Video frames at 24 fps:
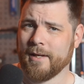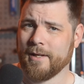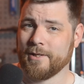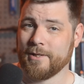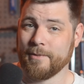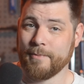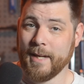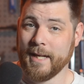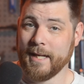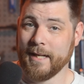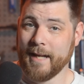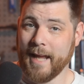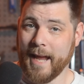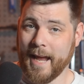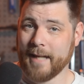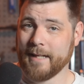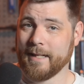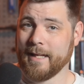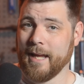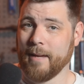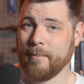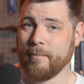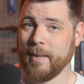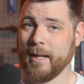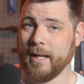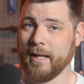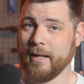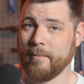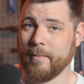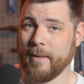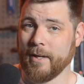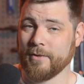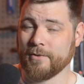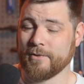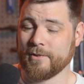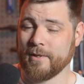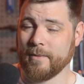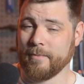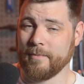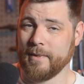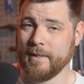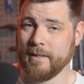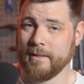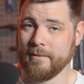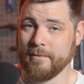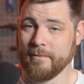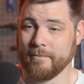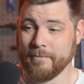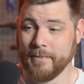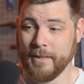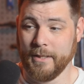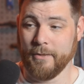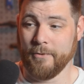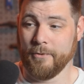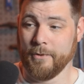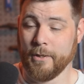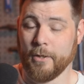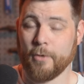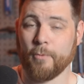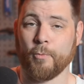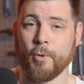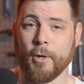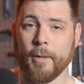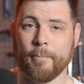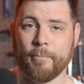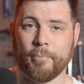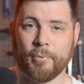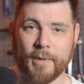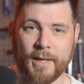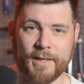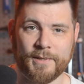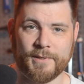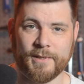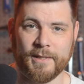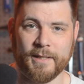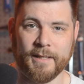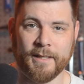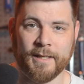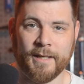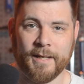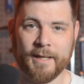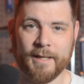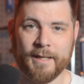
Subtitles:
to make an ad campaign about something, you know, a little more pressing